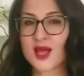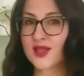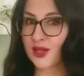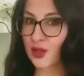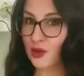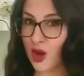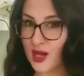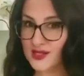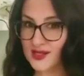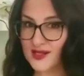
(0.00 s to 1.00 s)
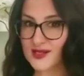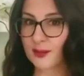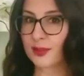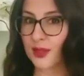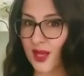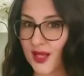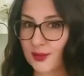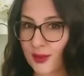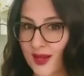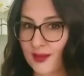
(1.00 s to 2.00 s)
that crosses the
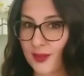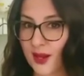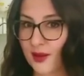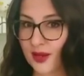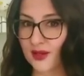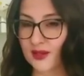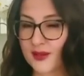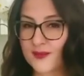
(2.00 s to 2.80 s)
blood-brain barrier.